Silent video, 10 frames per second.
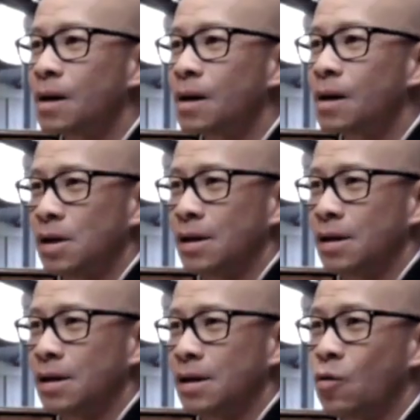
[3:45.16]
so it's
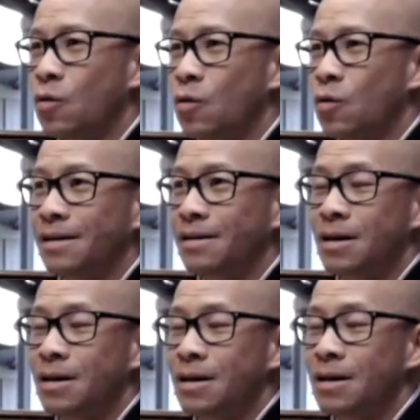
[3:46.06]
quite sad.
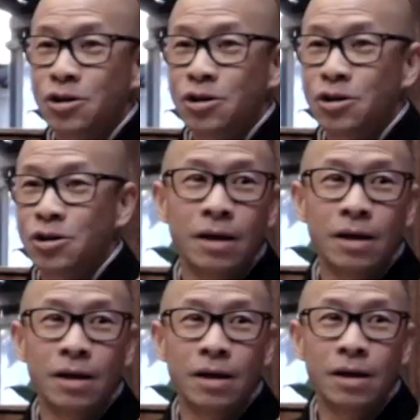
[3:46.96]
So we
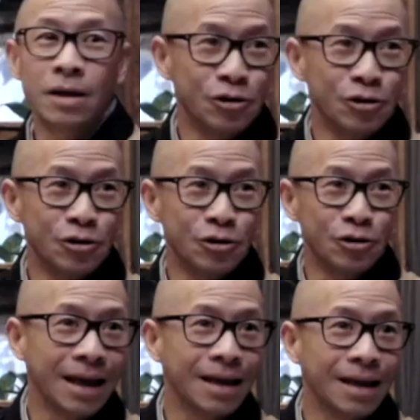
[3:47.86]
lose
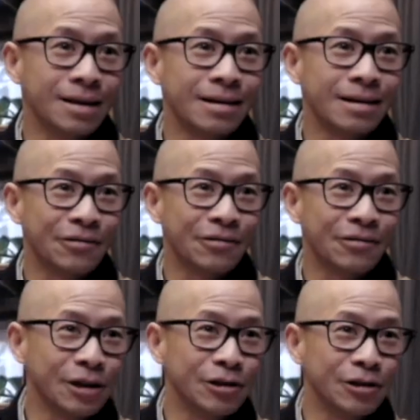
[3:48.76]
that, right?
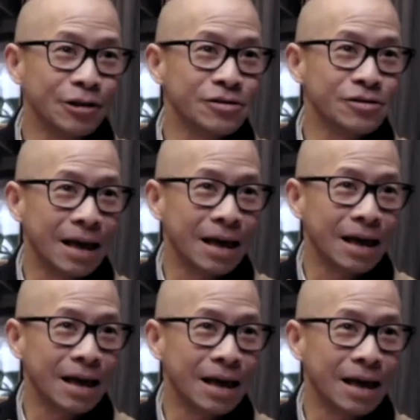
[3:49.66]
We lose that
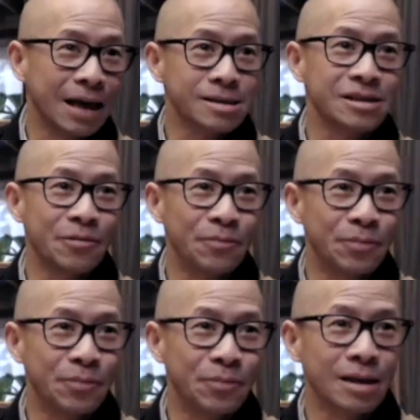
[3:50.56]

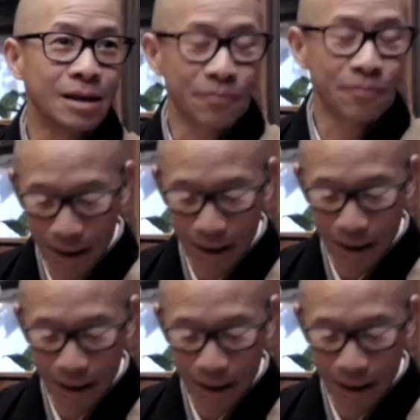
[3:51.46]
stability of being